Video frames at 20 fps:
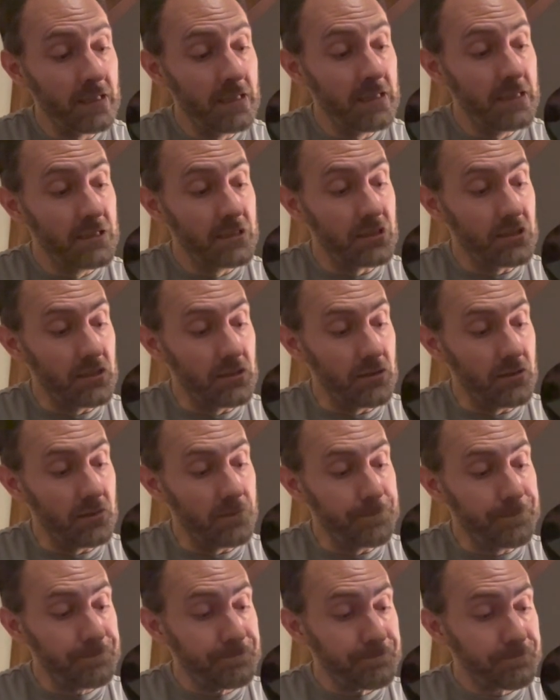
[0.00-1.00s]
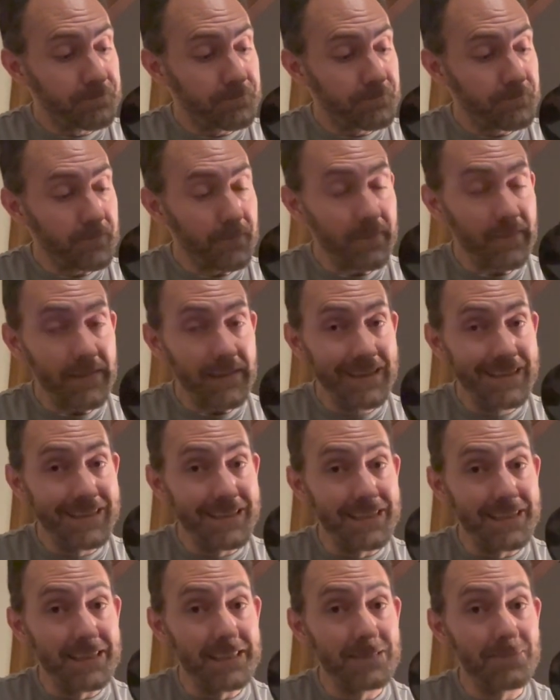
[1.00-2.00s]
So
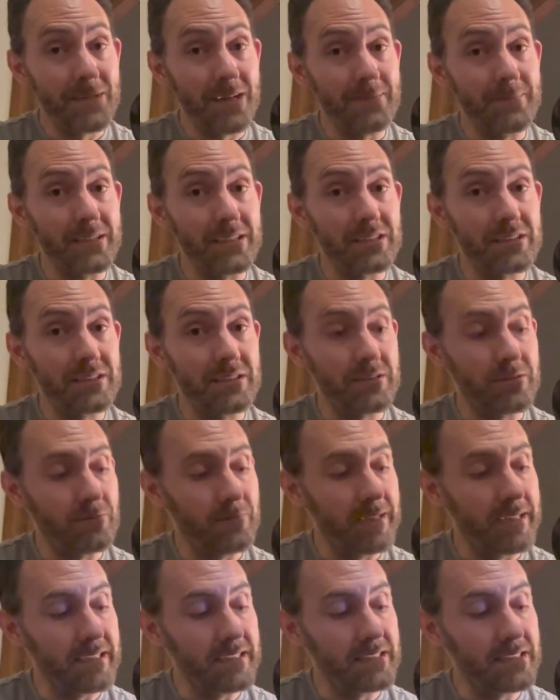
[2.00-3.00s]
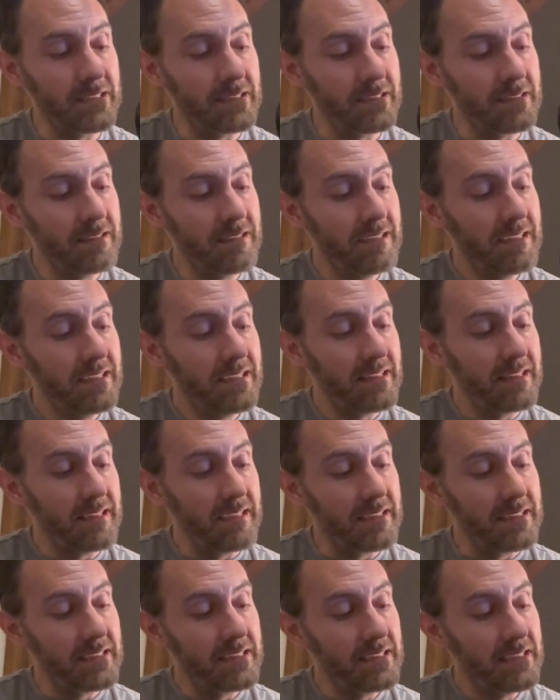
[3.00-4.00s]
this might be a situation
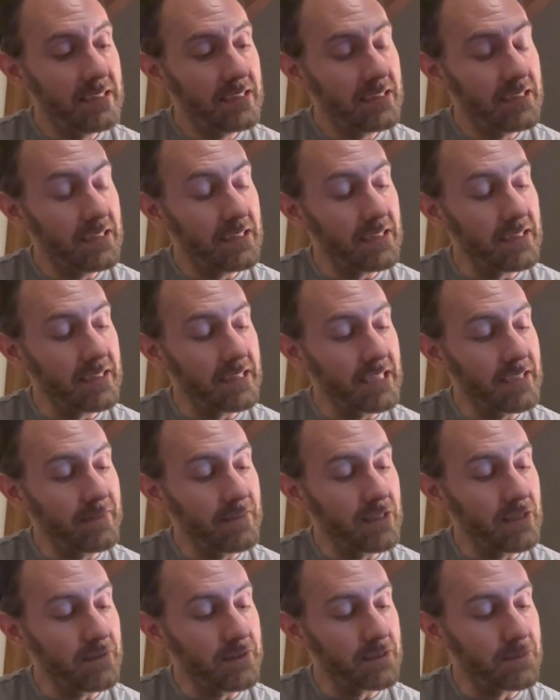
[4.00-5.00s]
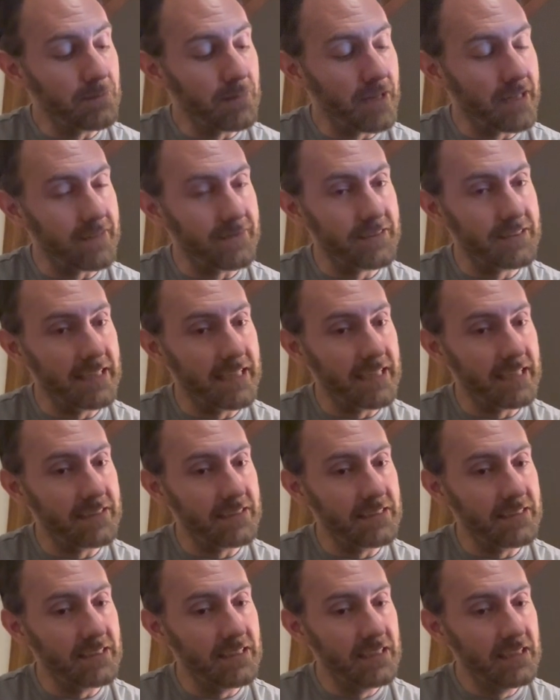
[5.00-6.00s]
that even though this might have
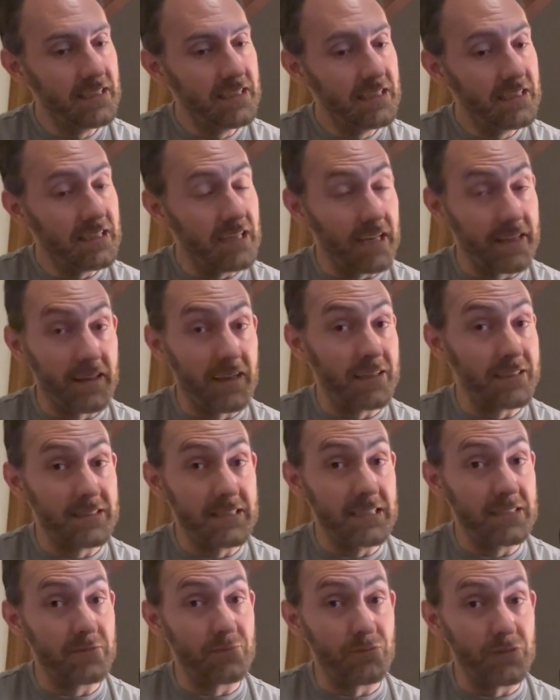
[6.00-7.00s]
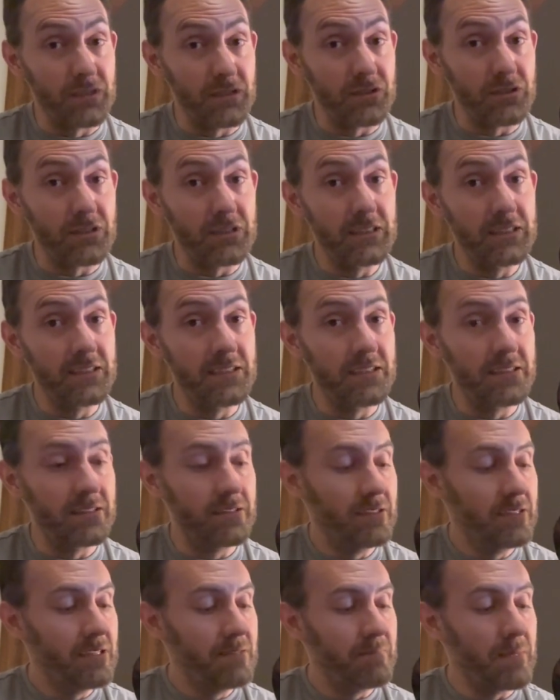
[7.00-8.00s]
sounded, I thought it sounded really
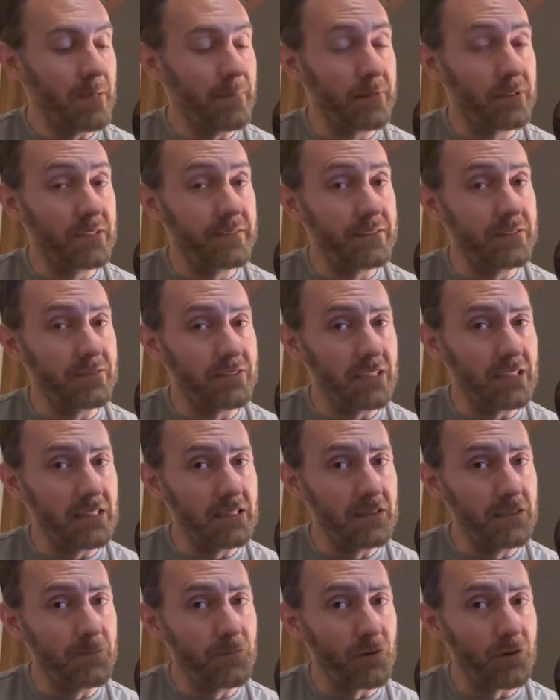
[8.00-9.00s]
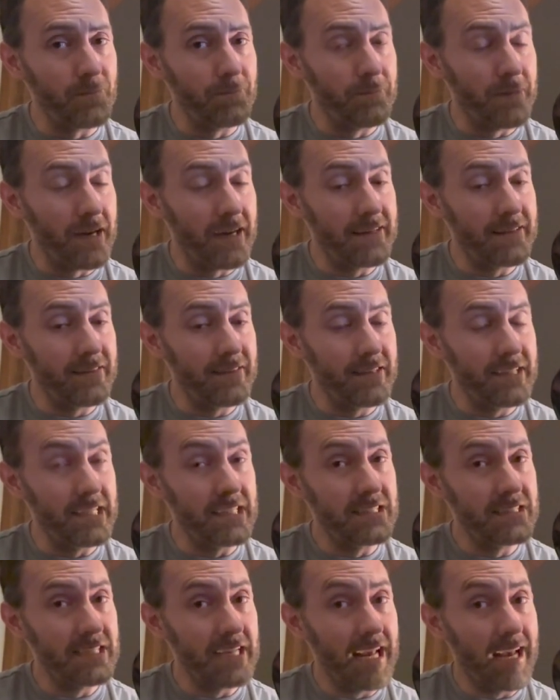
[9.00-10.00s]
good, maybe could have used a little more bite in
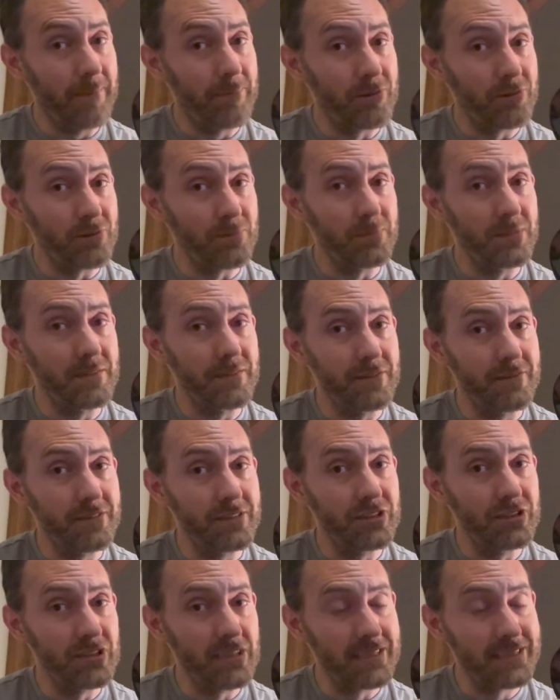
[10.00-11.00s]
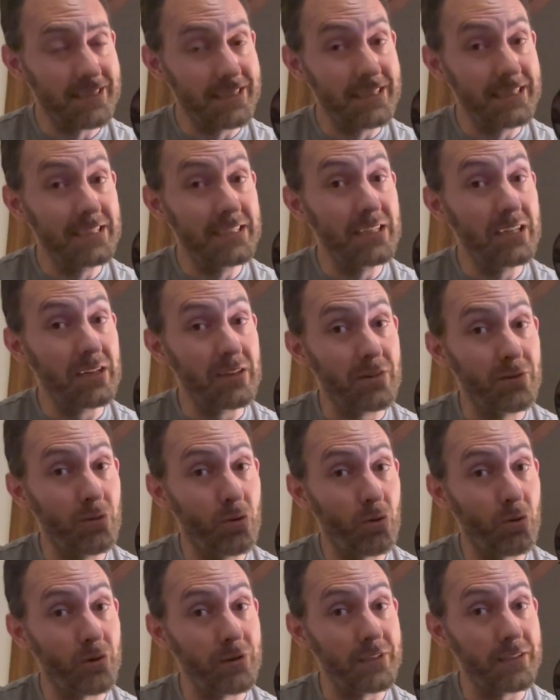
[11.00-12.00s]
these samples, but if you adjusted it
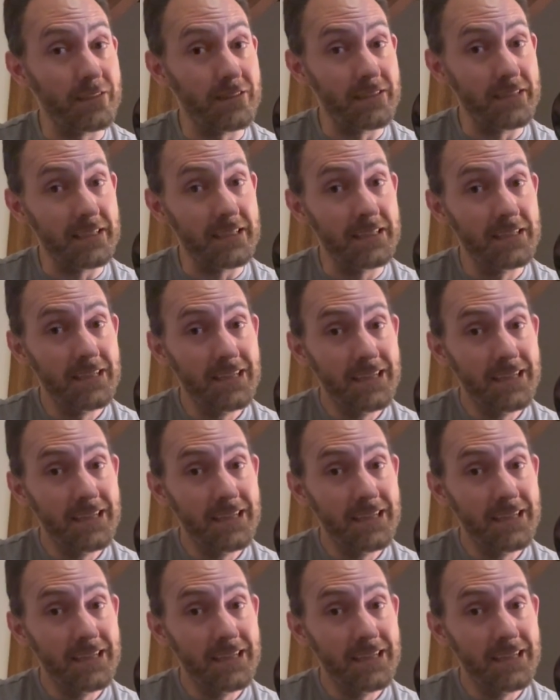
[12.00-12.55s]
accordingly,